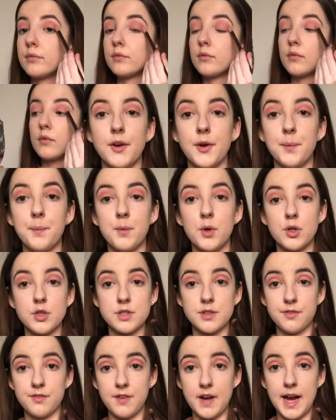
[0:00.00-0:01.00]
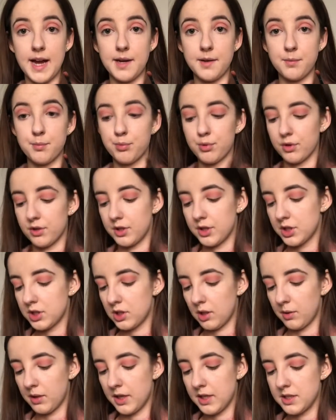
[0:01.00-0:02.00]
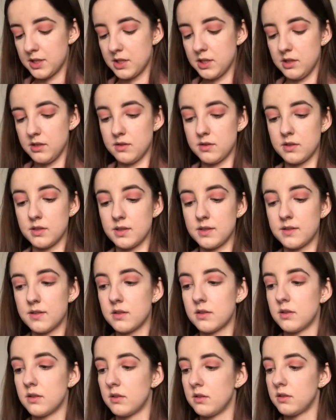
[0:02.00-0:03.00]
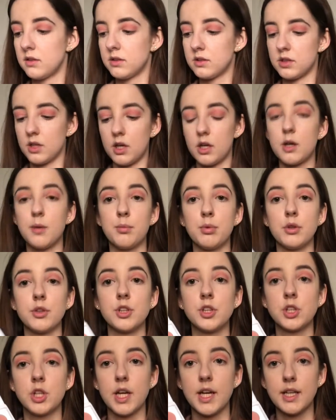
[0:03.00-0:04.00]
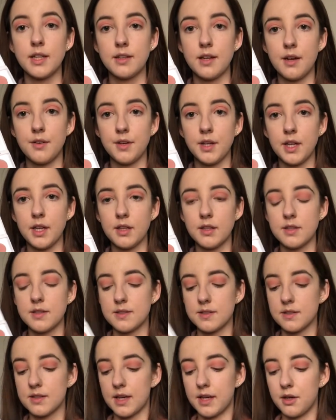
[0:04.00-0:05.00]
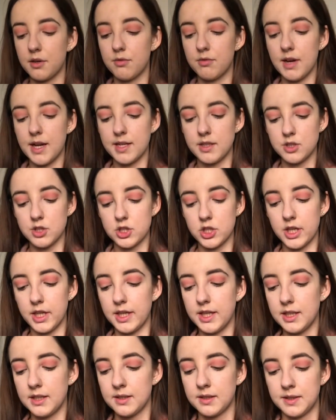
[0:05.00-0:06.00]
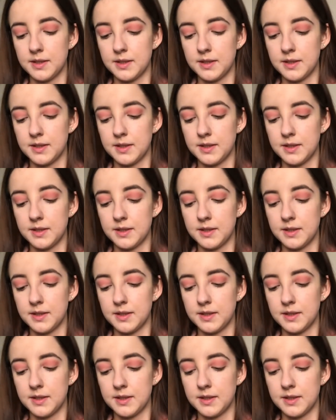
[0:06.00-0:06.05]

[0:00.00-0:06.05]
On a more defined brush, I'm going to use this darker blush shade down here. This is like a red shade.